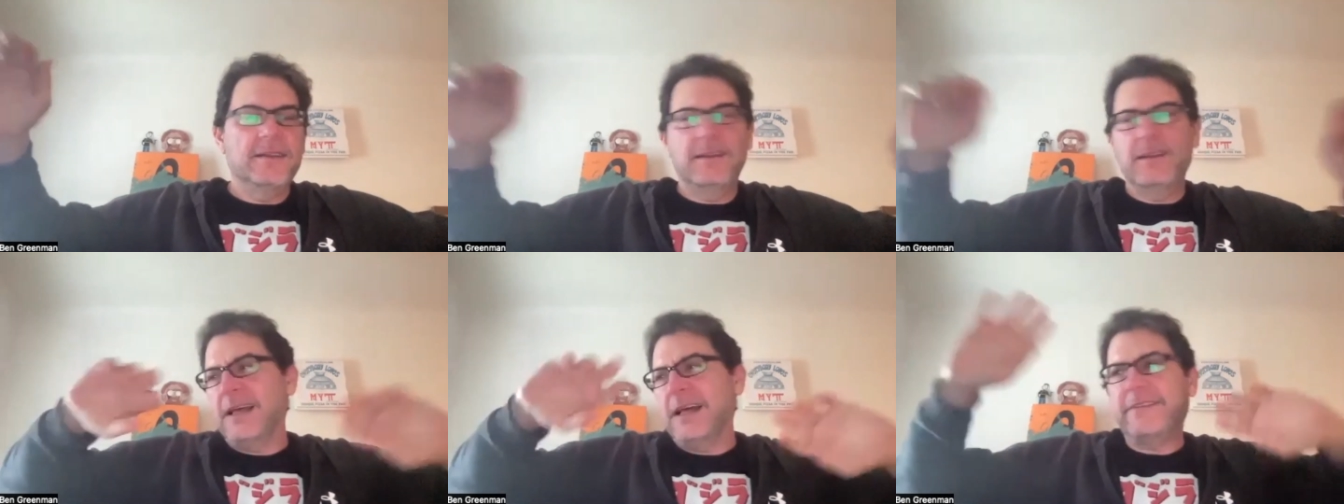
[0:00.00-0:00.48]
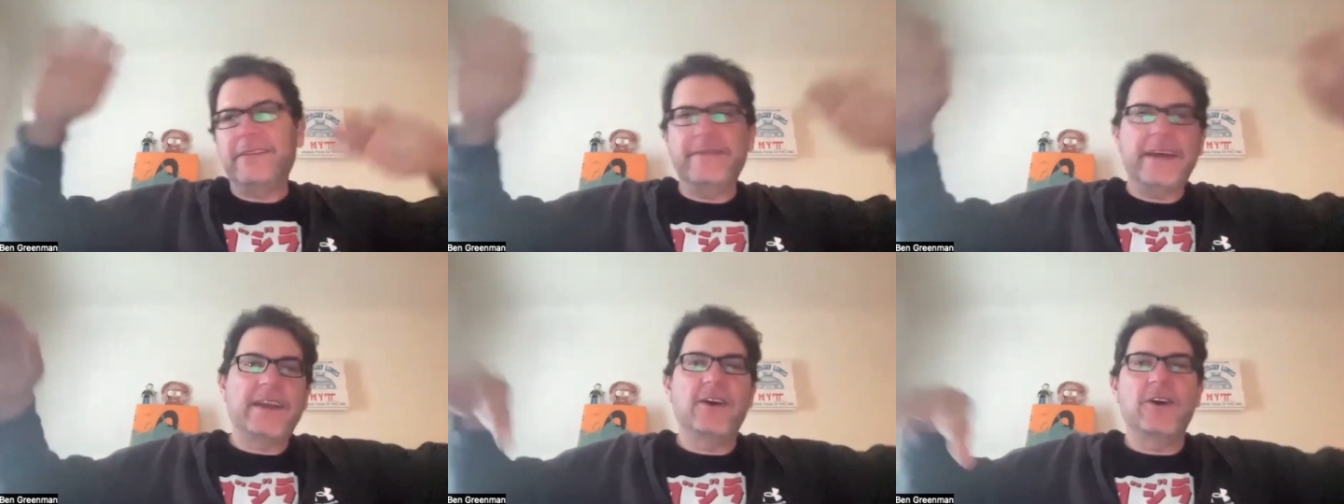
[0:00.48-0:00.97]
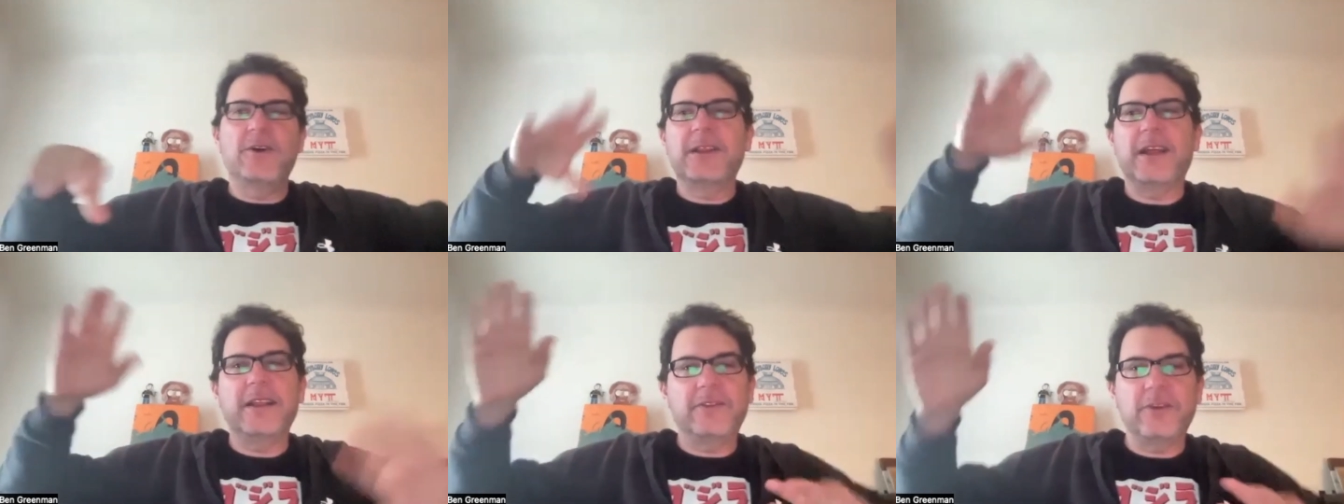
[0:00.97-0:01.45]
lots of echo. And
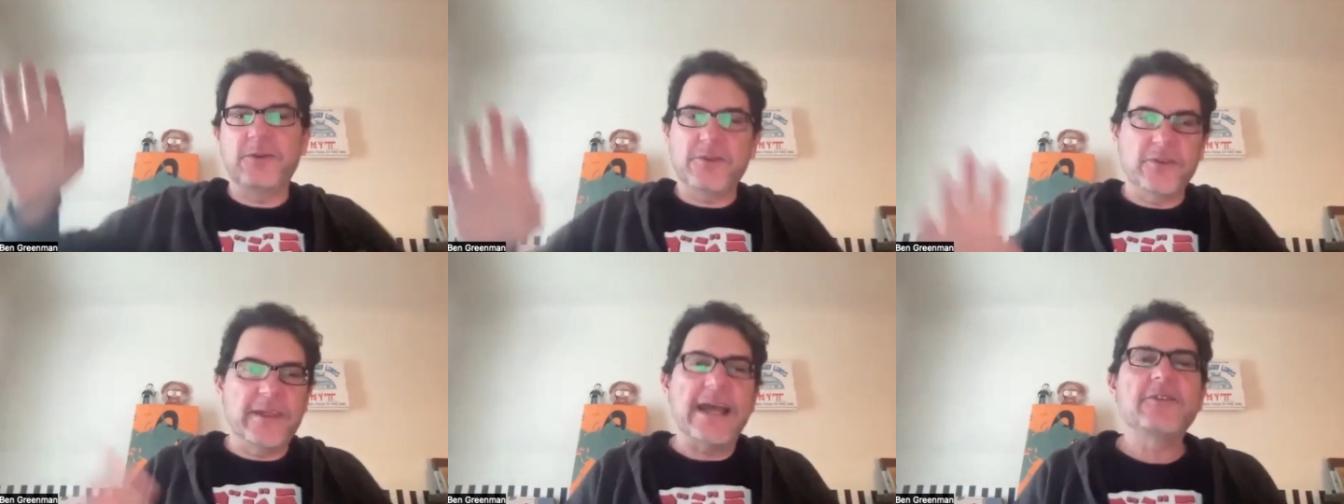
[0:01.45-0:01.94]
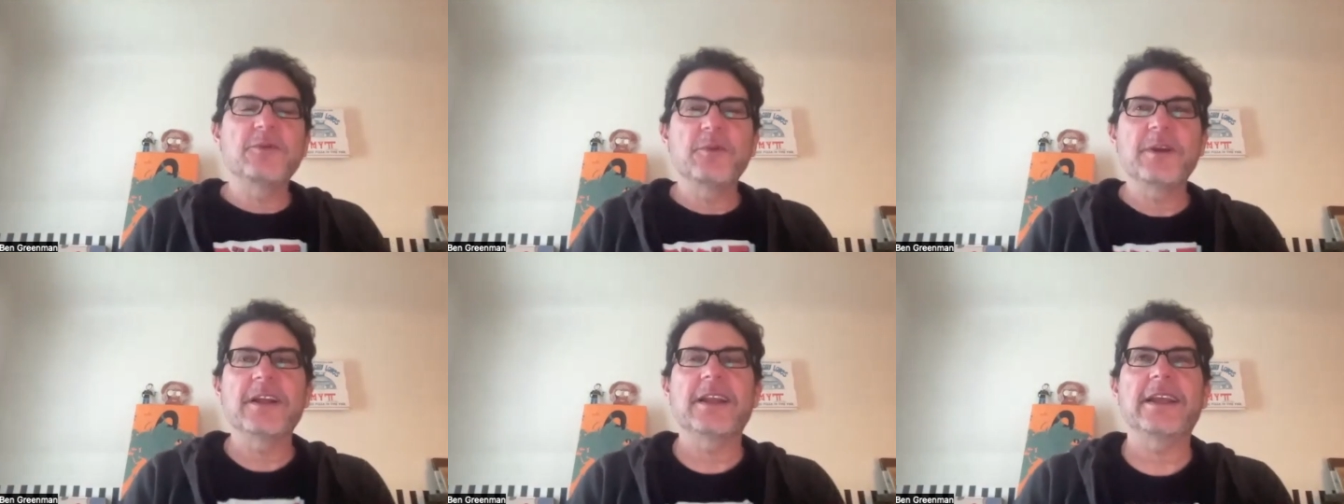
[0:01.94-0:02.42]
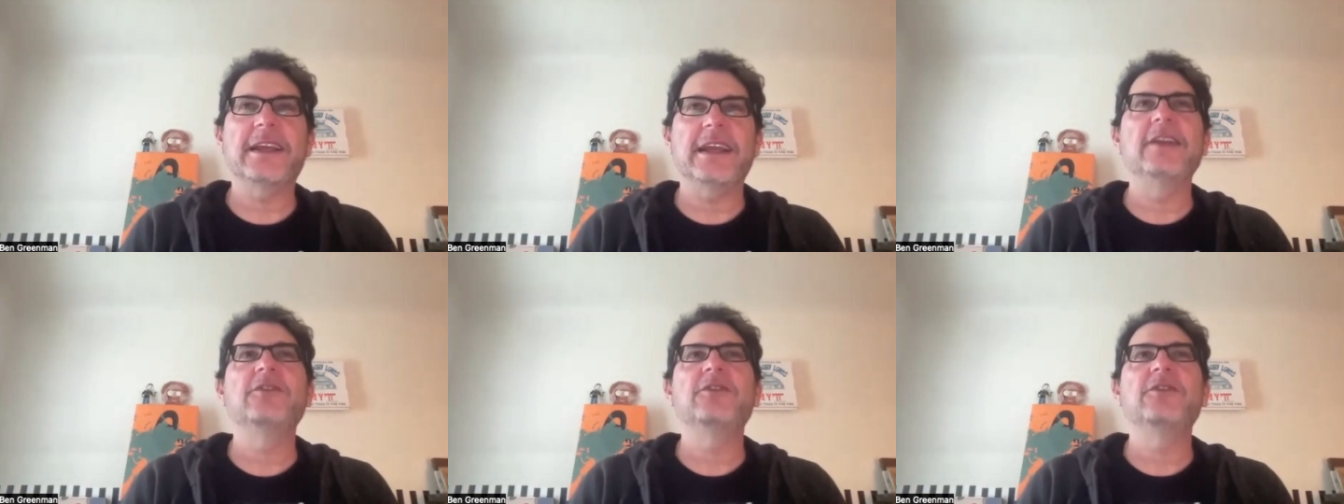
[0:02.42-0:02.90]
lots, so, so that's really
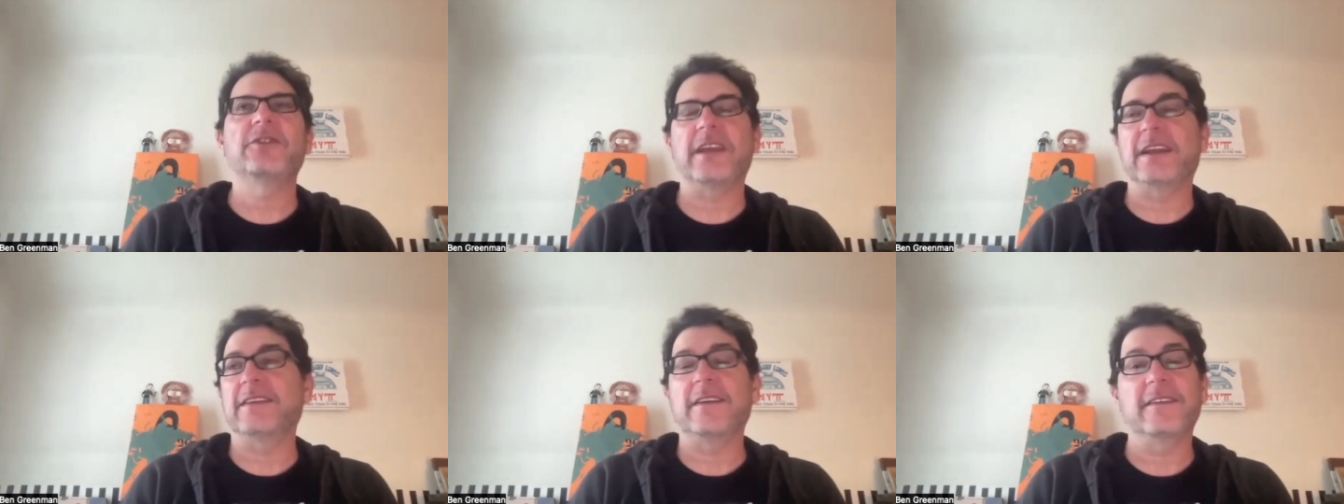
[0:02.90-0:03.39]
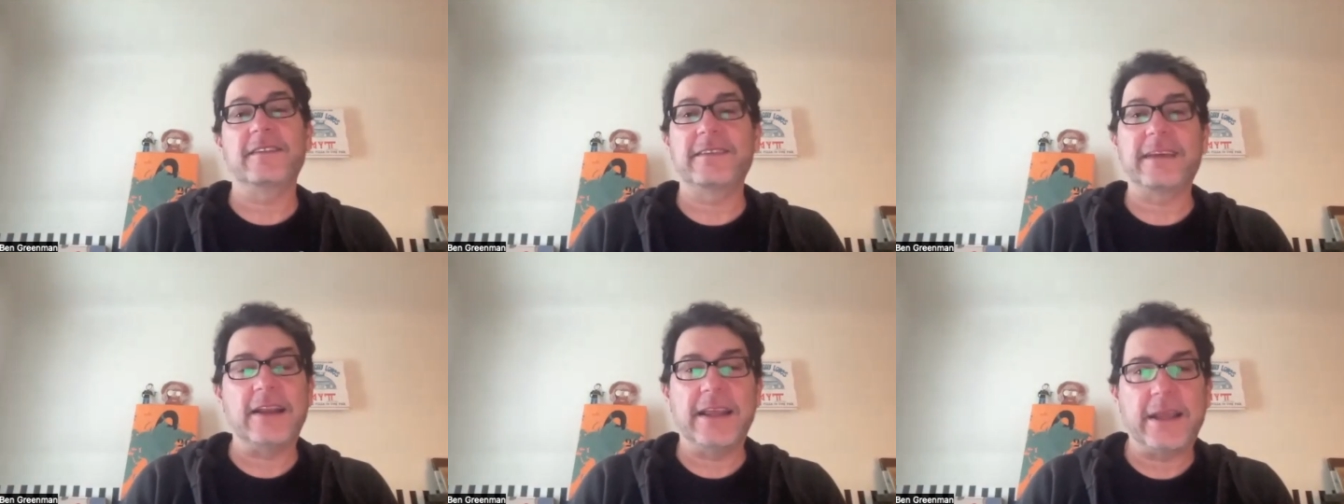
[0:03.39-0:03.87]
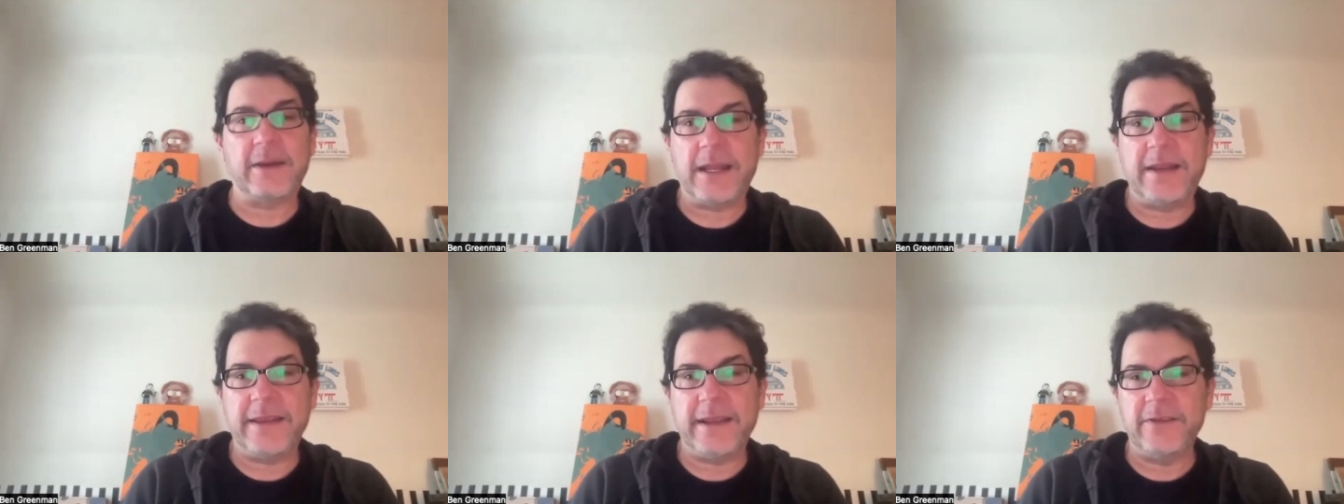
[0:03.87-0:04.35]
interesting. It doesn't sound like
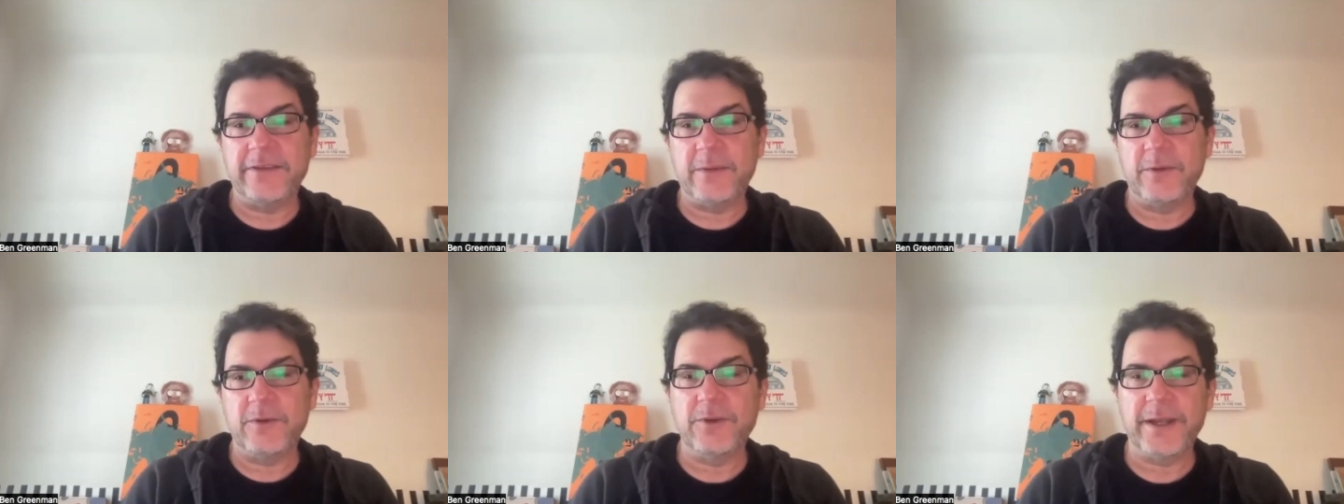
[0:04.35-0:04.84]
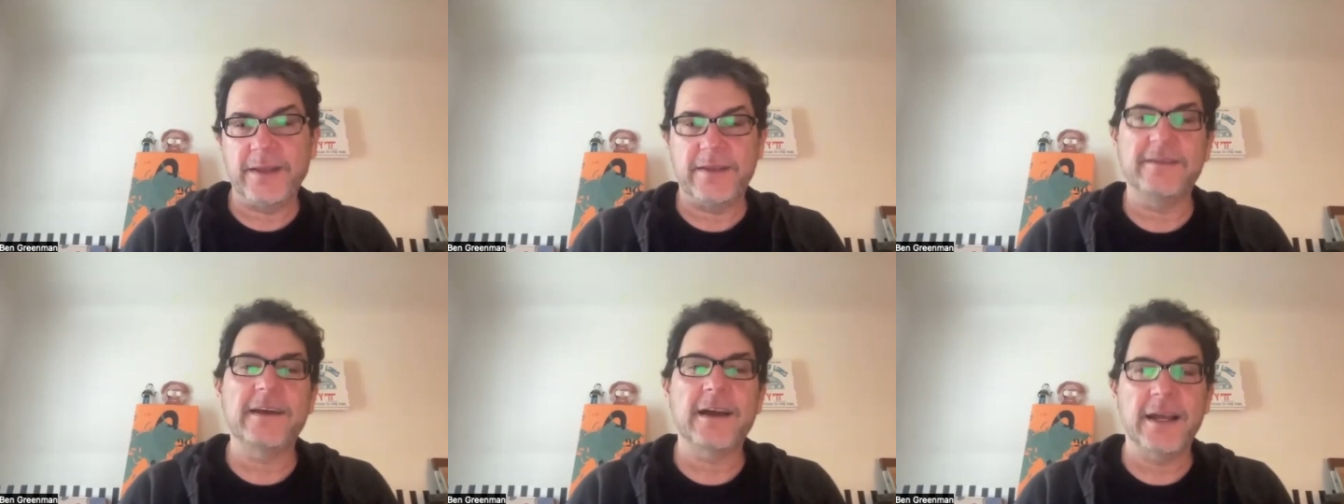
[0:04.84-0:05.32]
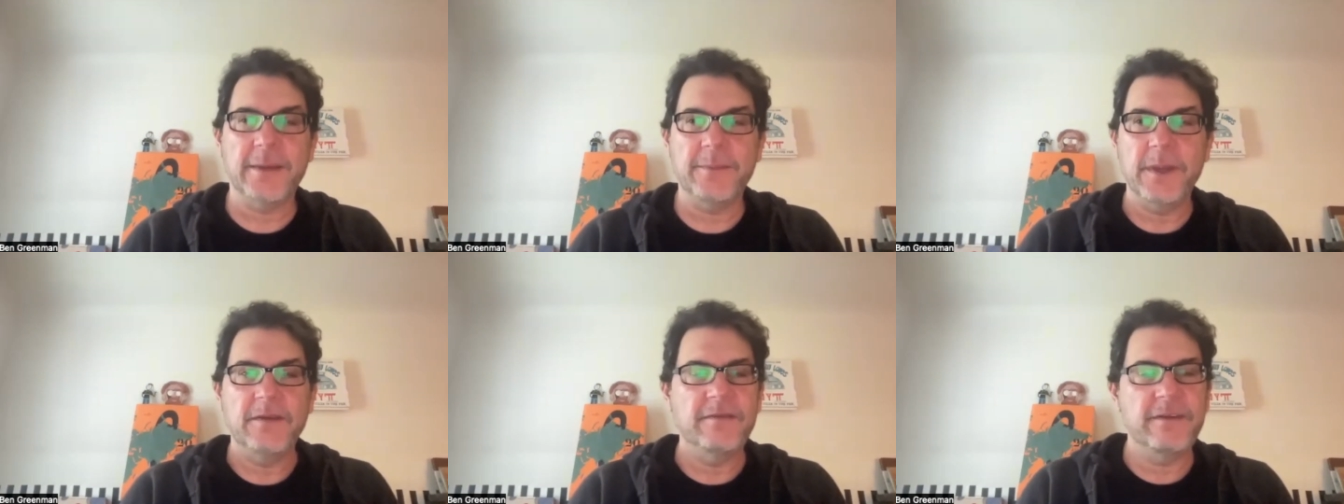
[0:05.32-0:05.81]
anything else they were doing at the time.
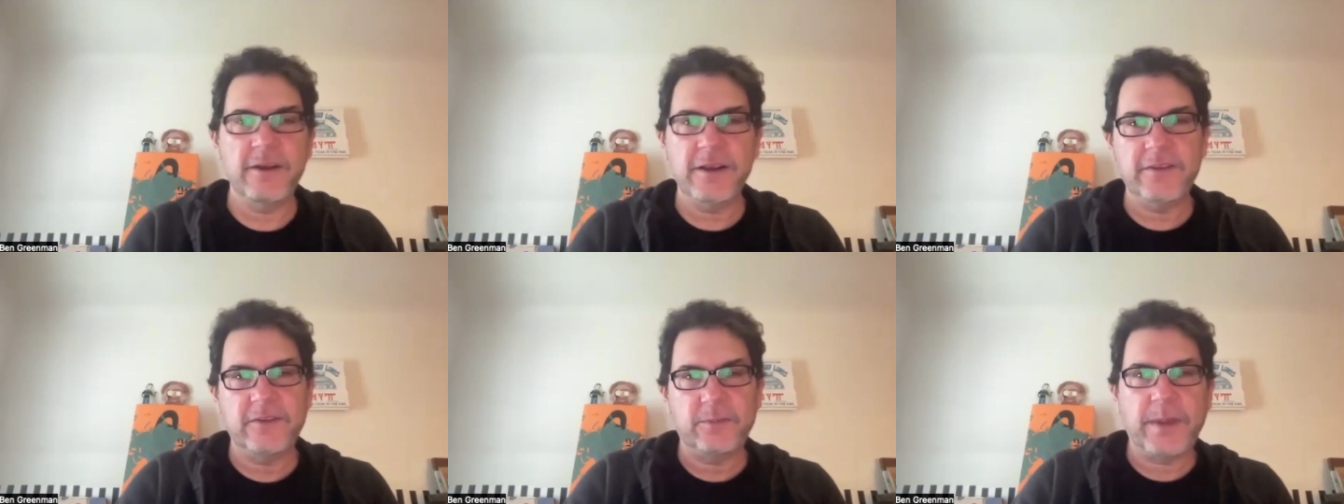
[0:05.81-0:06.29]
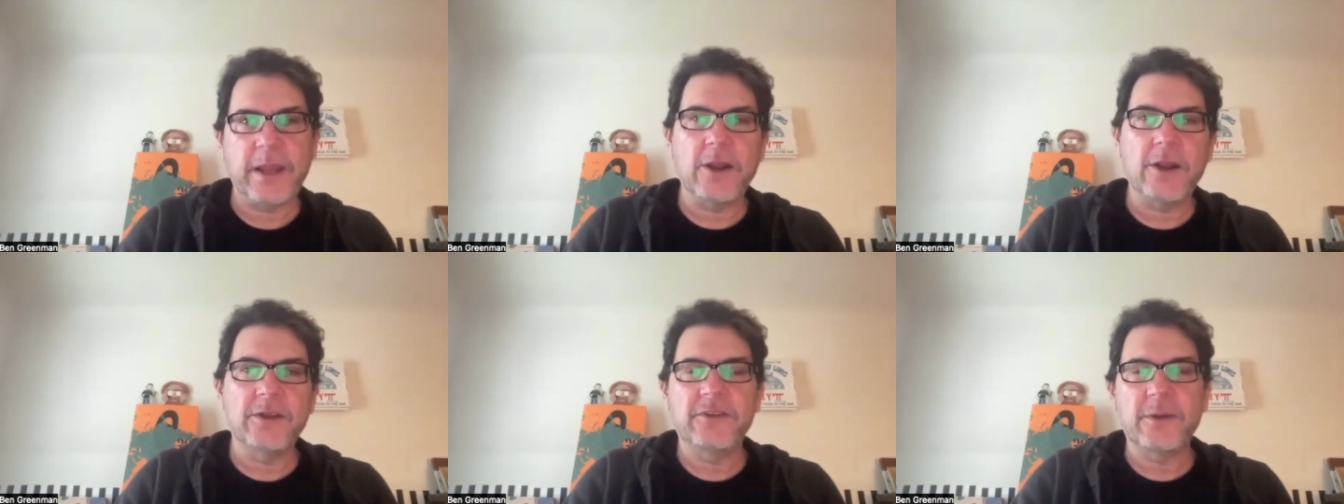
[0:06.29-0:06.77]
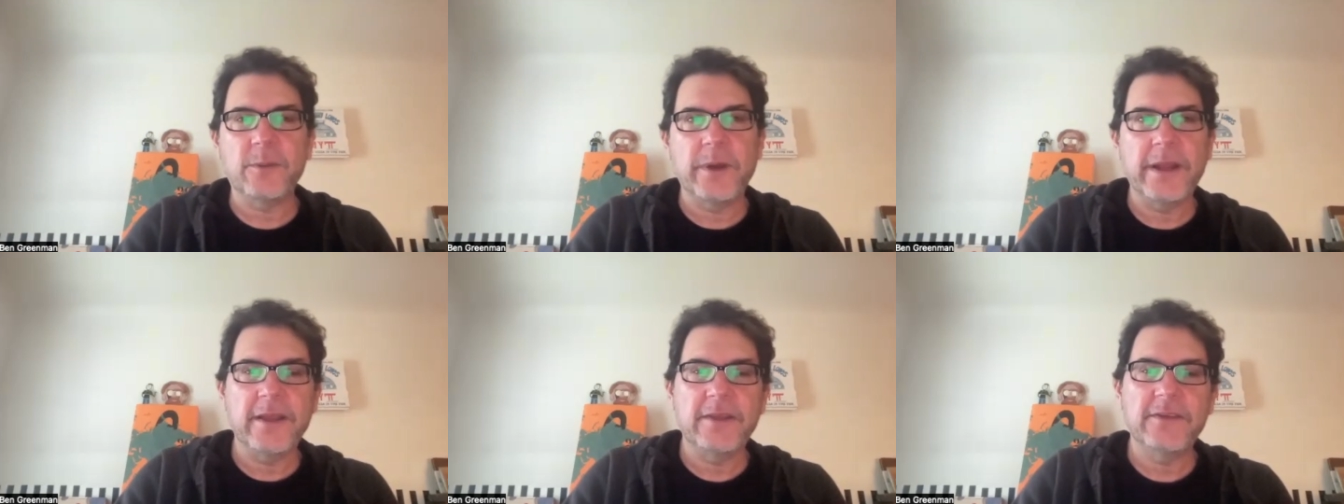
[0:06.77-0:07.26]
Very spare in some
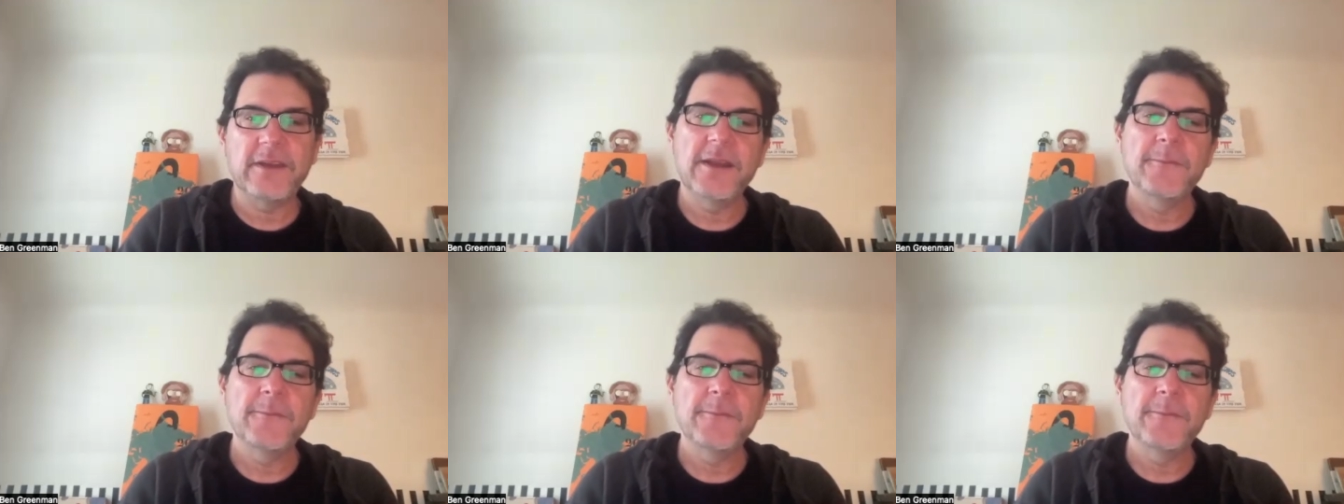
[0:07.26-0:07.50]
ways.